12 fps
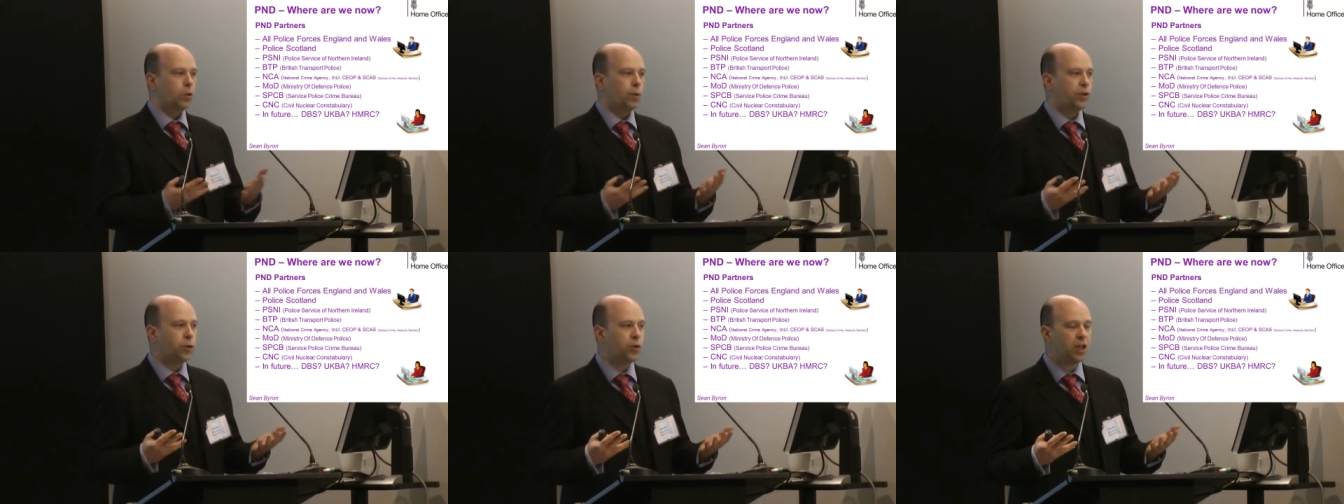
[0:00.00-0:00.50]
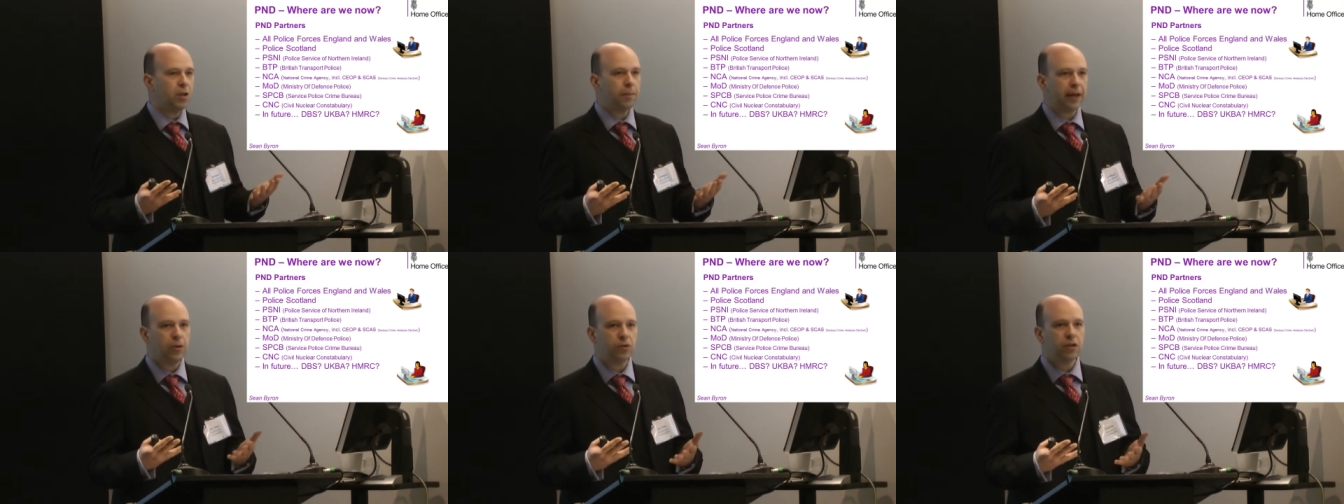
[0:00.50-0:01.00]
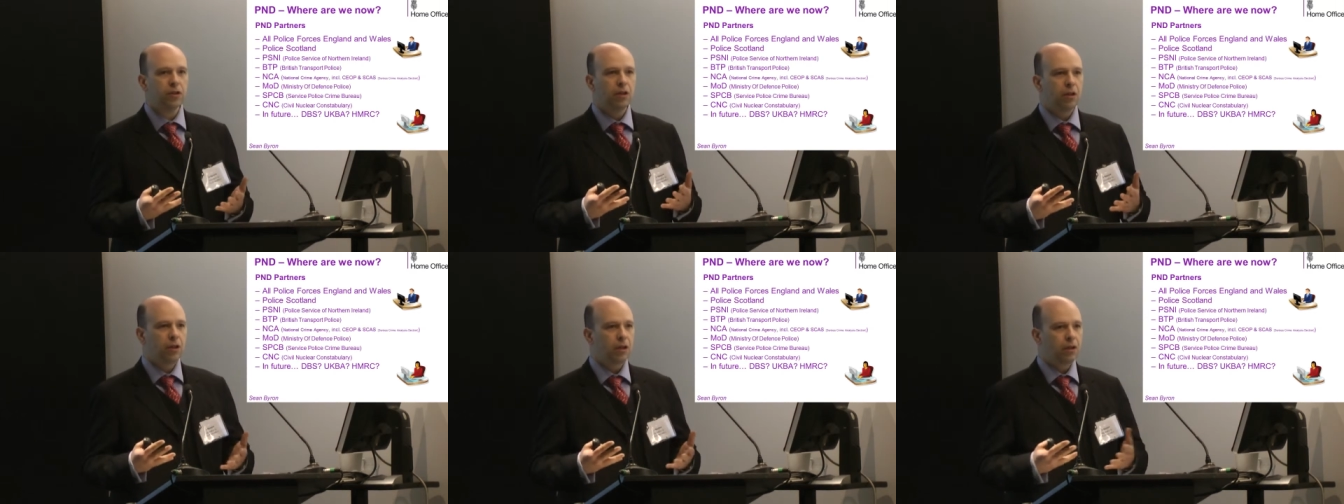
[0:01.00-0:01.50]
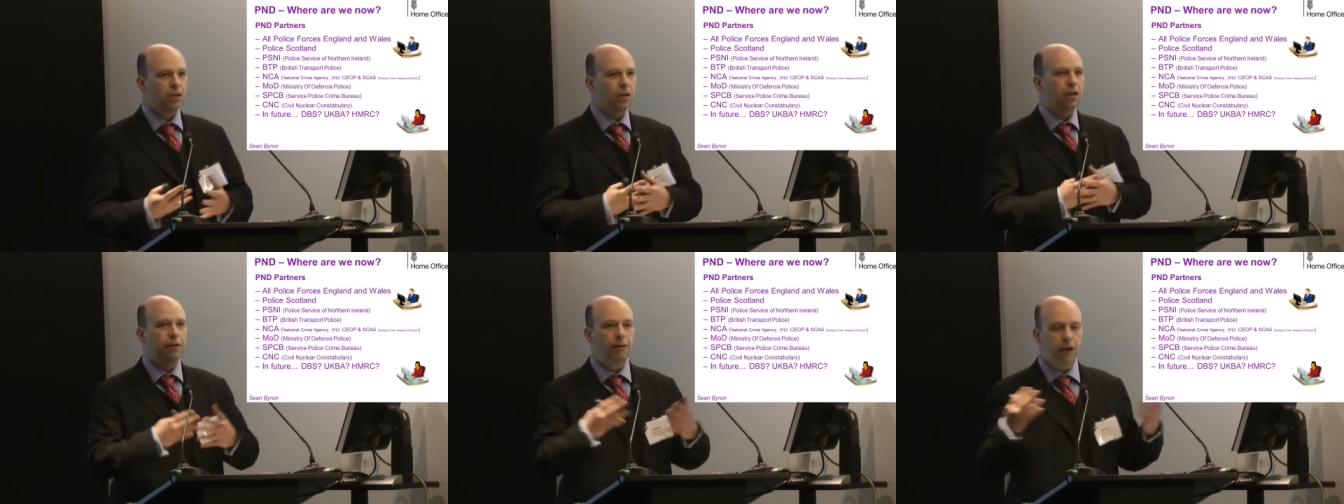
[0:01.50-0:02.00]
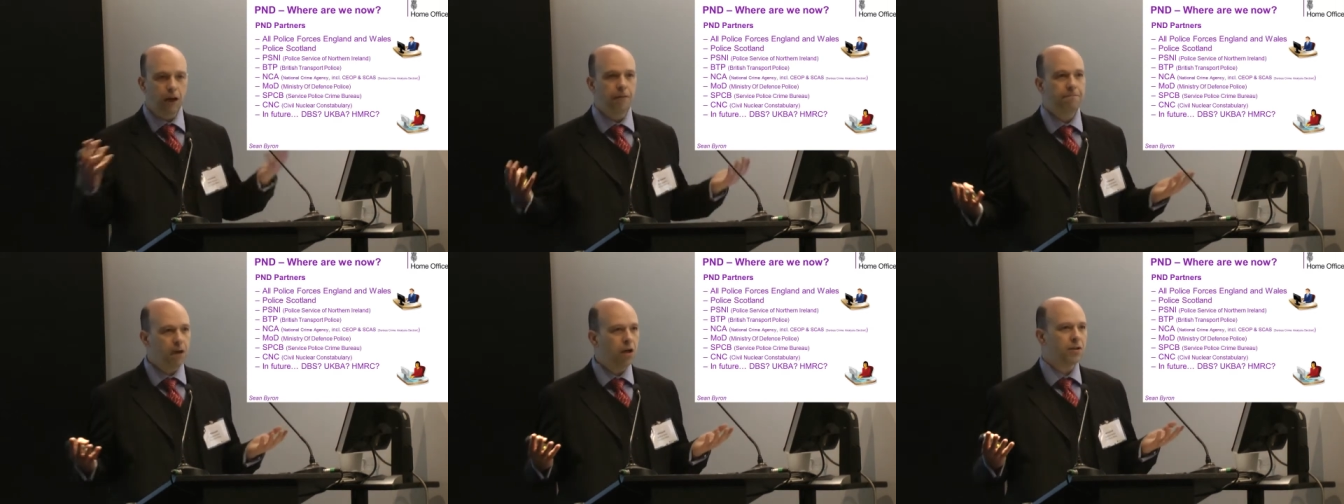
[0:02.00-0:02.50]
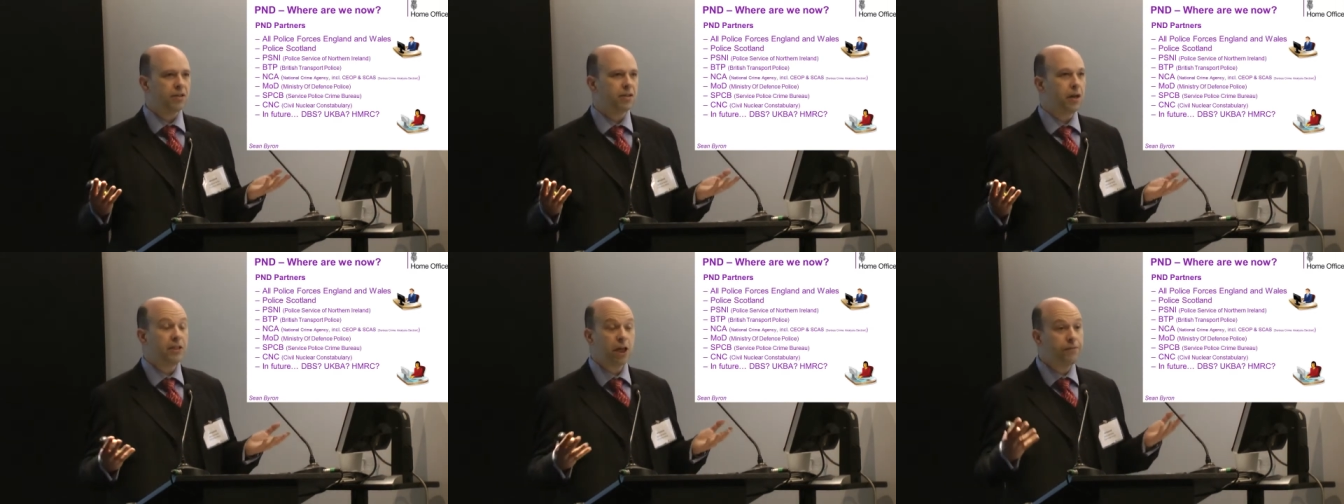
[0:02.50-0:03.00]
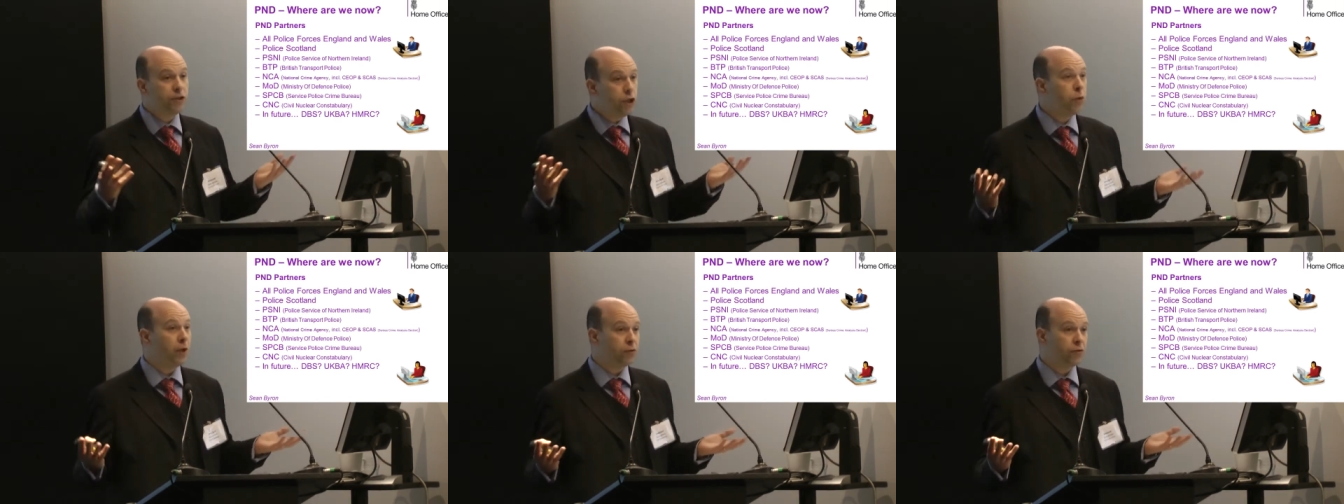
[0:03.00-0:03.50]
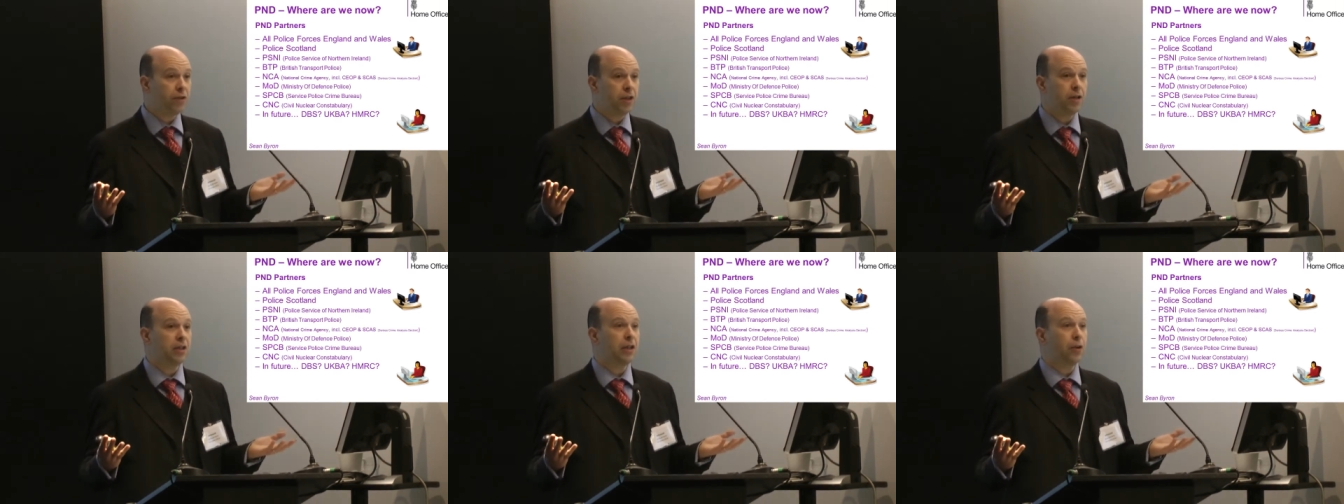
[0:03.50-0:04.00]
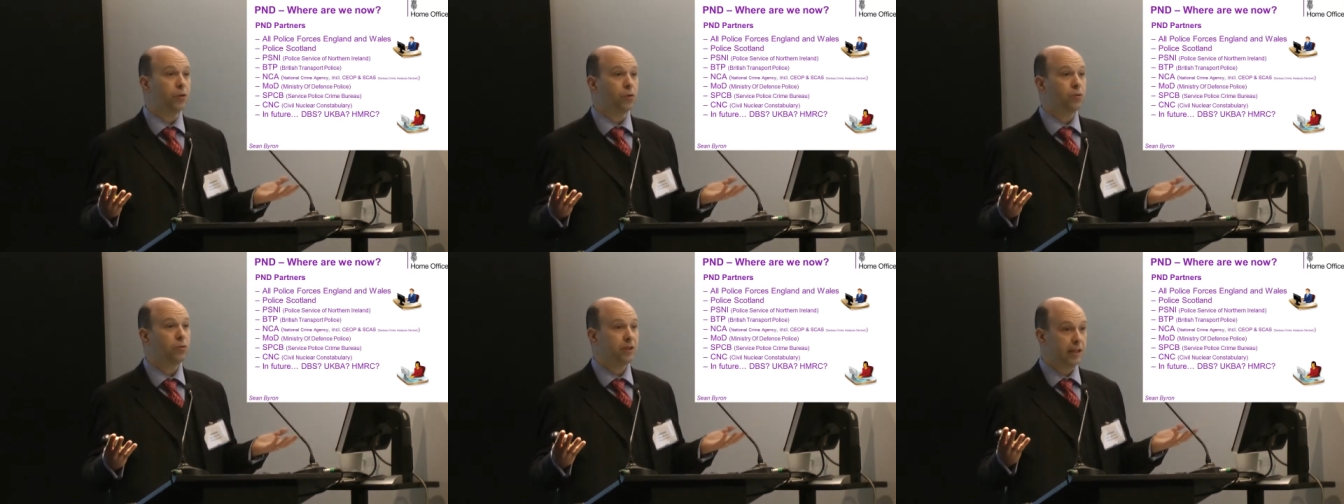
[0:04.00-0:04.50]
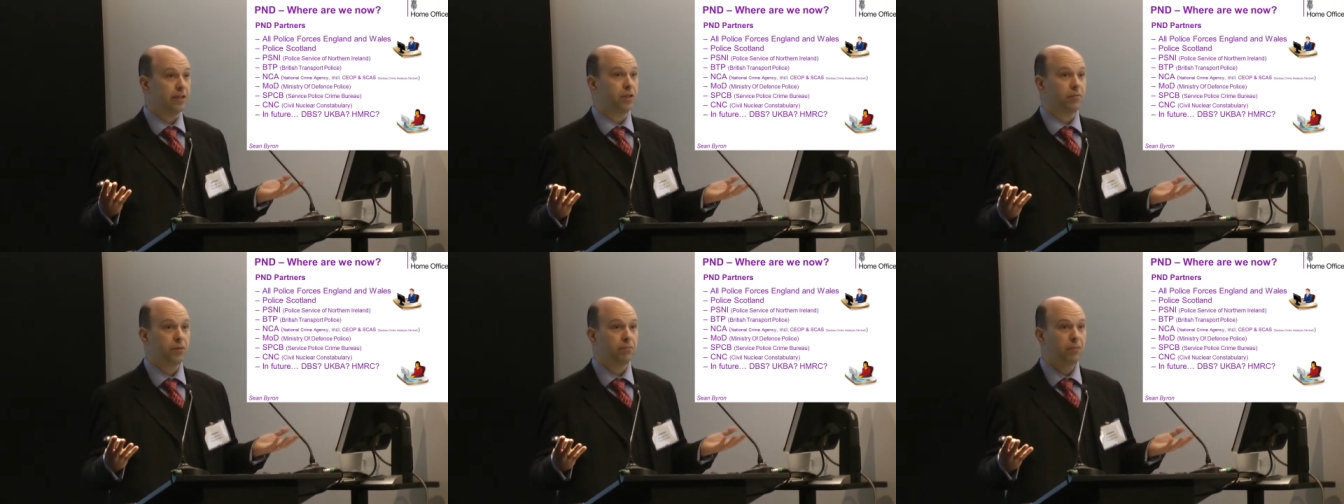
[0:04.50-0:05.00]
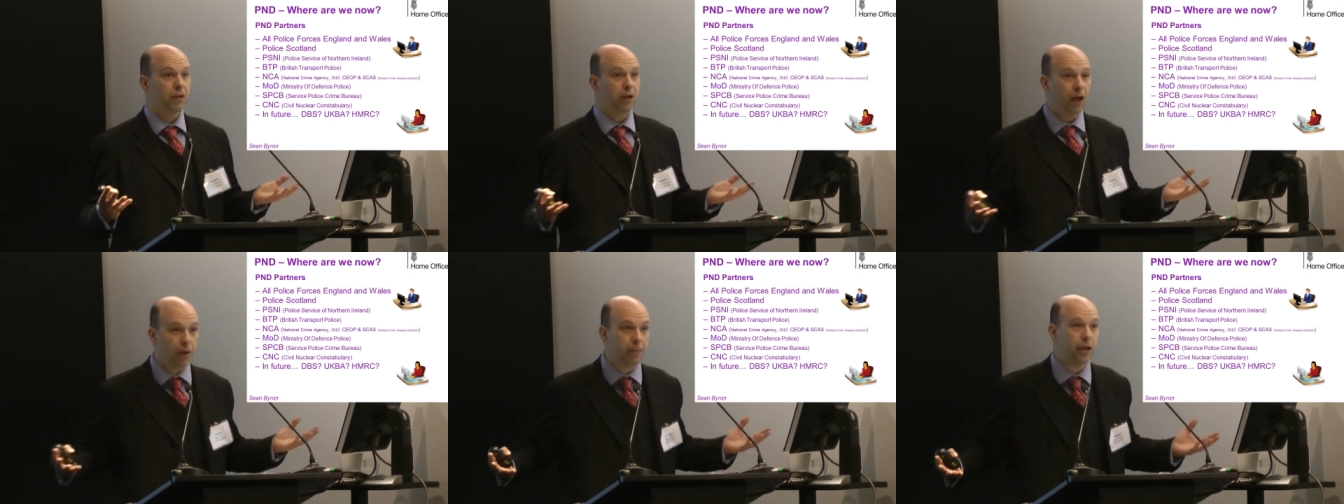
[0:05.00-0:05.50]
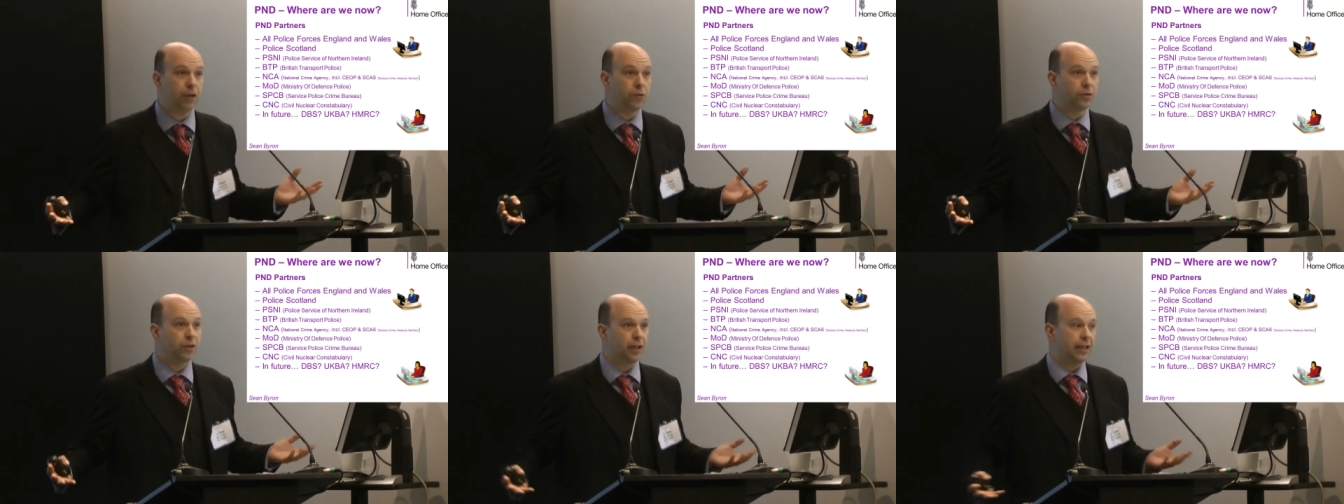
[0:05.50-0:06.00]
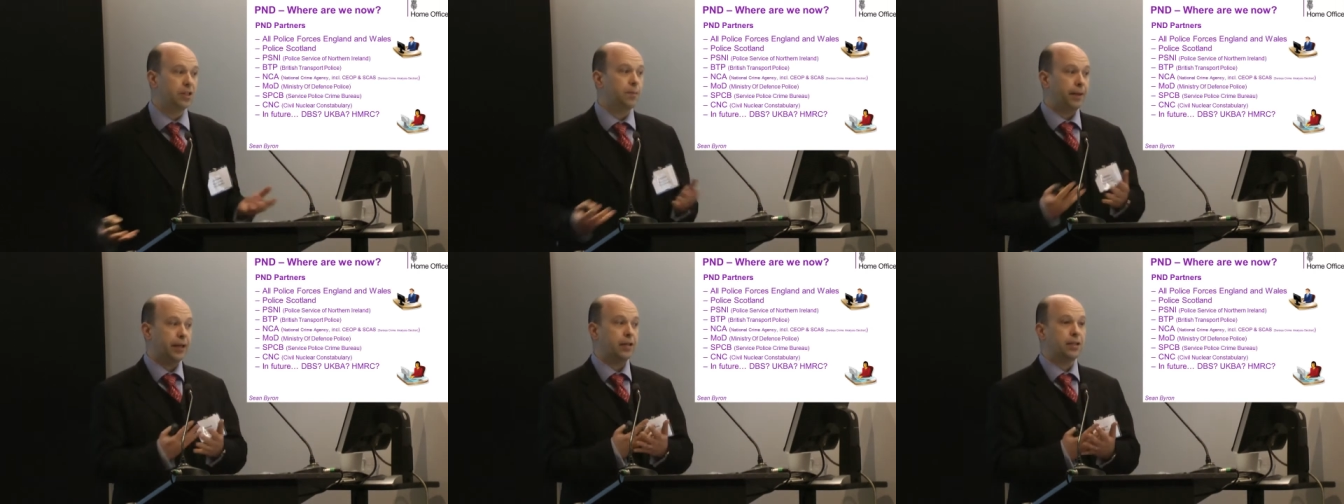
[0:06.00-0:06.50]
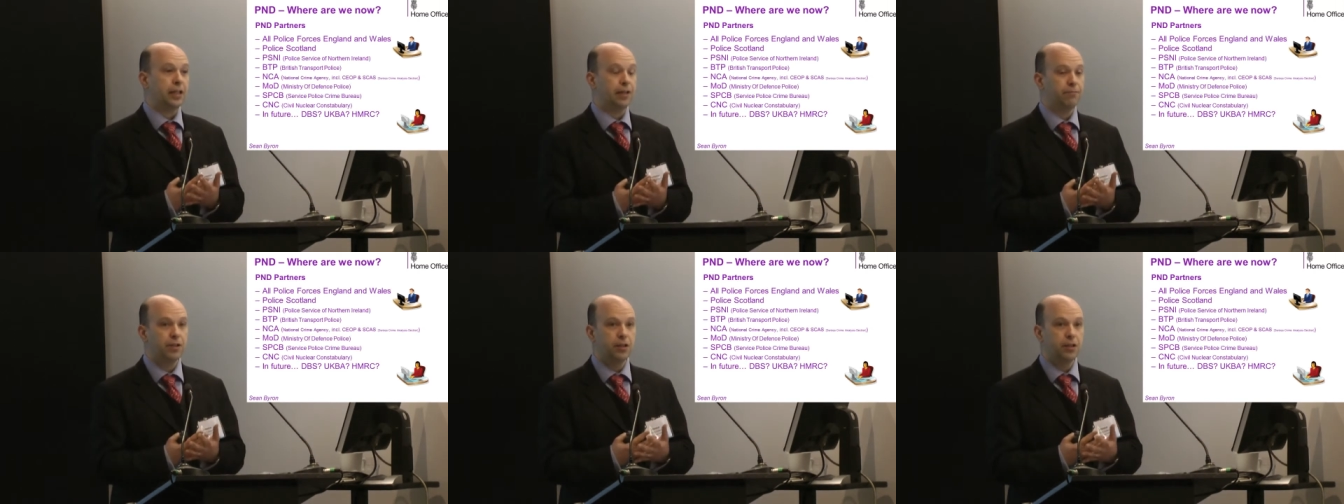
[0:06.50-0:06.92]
We're talking about a vast number, it's over 230 local systems upload into P&D.